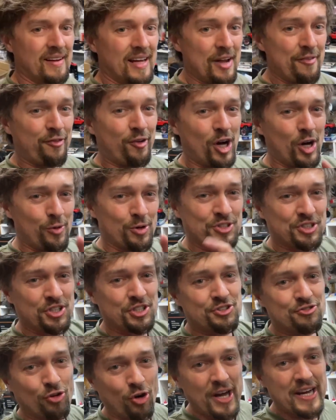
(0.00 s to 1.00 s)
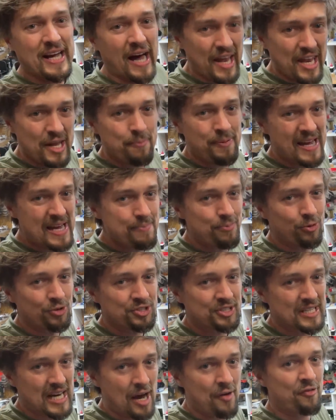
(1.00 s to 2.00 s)
If I was destroying other people's
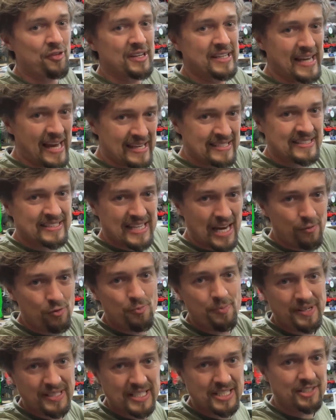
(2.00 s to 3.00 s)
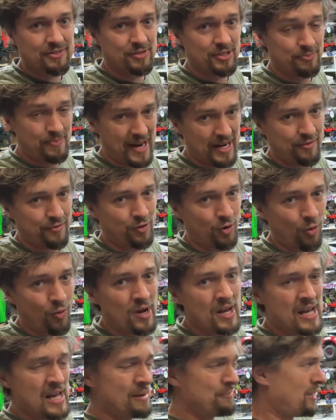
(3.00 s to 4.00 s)
stuff, yes, that would be disrespectful.
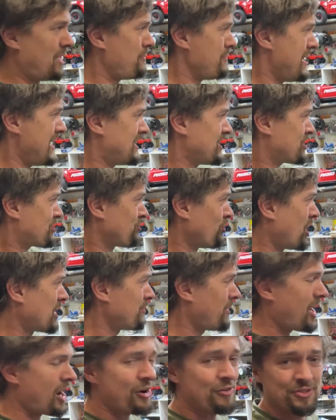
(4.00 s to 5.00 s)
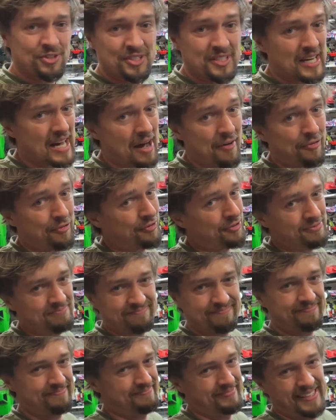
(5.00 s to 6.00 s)
But me destroying my own stuff,
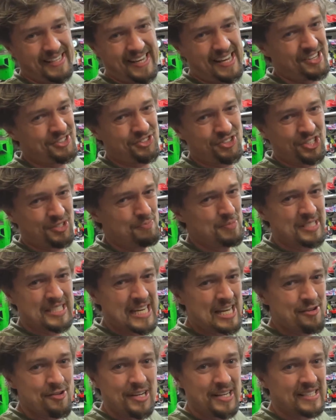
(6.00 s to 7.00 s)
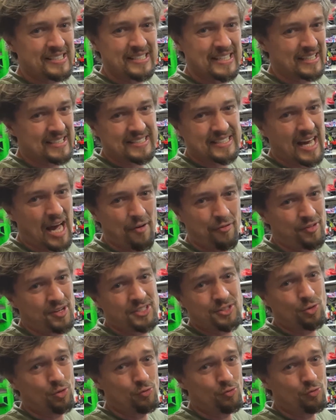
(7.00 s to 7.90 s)
it's just materialistic stuff. It's all